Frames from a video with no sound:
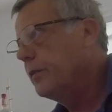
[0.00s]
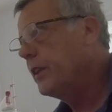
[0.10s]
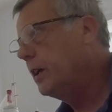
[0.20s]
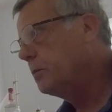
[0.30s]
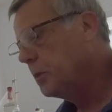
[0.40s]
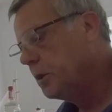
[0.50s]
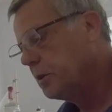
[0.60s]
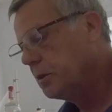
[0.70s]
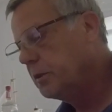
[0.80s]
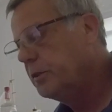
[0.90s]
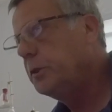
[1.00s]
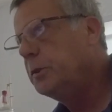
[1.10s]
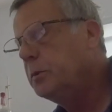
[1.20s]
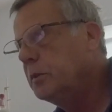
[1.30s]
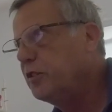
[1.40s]
that will
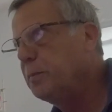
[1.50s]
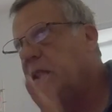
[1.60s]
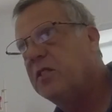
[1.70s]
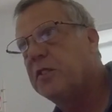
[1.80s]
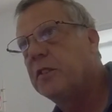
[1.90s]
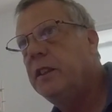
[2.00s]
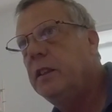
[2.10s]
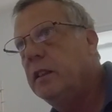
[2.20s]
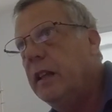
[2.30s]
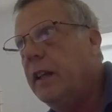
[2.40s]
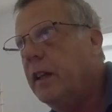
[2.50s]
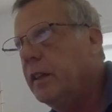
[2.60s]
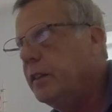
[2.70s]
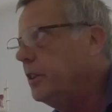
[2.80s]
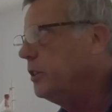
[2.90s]
do split screen
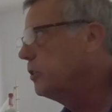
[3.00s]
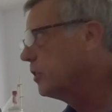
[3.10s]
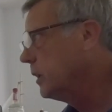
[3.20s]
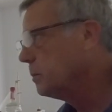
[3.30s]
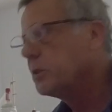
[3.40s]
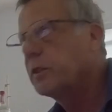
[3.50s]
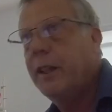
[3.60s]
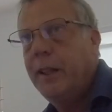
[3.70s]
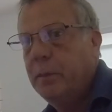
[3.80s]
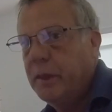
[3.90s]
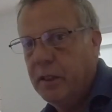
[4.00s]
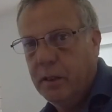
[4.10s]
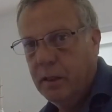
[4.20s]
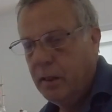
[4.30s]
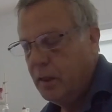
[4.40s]
and incredible gaming.
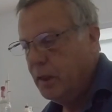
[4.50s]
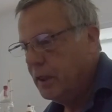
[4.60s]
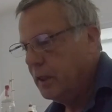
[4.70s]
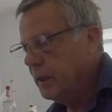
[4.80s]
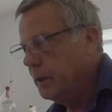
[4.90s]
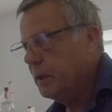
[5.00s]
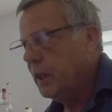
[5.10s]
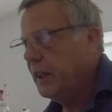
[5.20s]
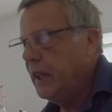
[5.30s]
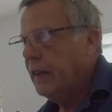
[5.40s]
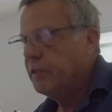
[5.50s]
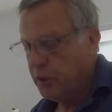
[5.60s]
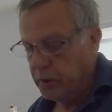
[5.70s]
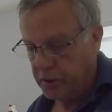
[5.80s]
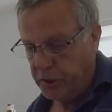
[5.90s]
I have it
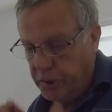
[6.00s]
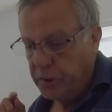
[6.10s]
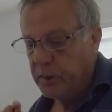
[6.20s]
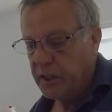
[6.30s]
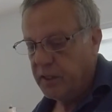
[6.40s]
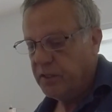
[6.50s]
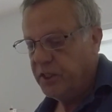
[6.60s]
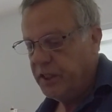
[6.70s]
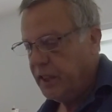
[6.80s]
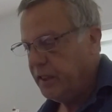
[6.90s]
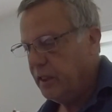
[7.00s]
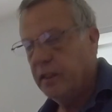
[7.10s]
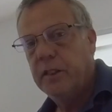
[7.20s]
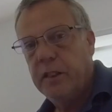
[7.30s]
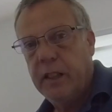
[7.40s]
hooked to a
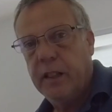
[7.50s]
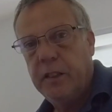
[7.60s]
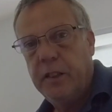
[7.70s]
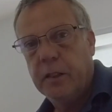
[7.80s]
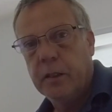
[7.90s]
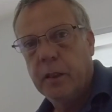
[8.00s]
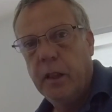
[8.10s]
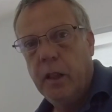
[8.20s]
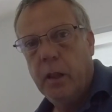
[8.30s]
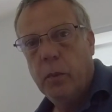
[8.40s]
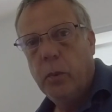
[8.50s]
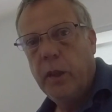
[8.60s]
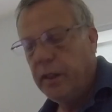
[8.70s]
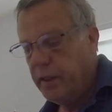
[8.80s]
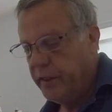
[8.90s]
Z800 down here
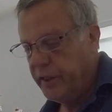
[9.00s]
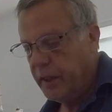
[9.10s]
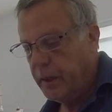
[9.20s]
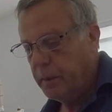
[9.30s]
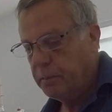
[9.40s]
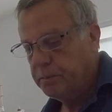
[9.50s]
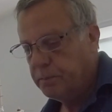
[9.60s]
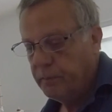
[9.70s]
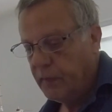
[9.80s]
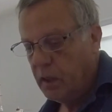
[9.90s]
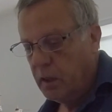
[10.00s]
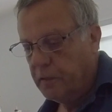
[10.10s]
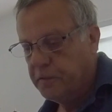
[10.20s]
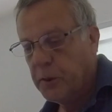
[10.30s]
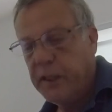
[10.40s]
with
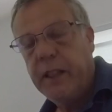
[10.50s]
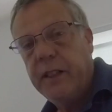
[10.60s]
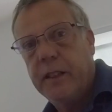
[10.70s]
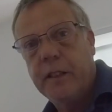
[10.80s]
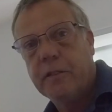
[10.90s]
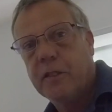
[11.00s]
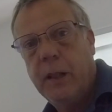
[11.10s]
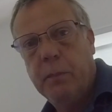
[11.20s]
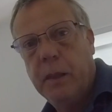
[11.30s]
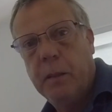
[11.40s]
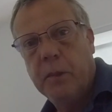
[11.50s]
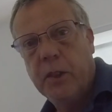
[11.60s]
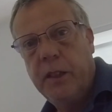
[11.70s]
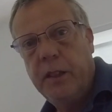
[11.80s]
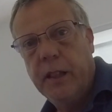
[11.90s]
48 gig of RAM
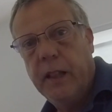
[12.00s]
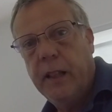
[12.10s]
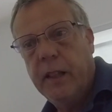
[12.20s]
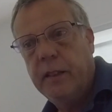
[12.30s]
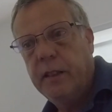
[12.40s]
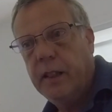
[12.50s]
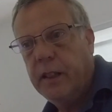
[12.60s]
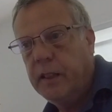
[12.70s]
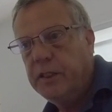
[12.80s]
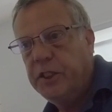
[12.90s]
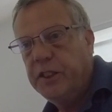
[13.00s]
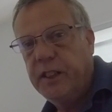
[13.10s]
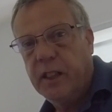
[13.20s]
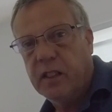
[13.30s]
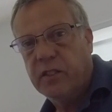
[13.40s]
memory and a
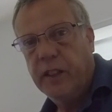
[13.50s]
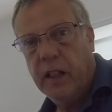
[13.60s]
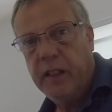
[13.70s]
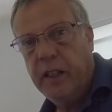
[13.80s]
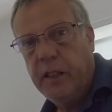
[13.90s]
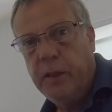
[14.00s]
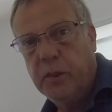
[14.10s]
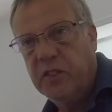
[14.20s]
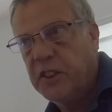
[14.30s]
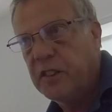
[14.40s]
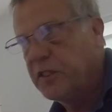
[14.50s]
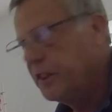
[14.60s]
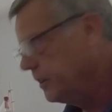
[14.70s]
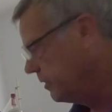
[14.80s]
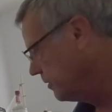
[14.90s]
GTX 980 with 6
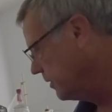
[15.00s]
gig of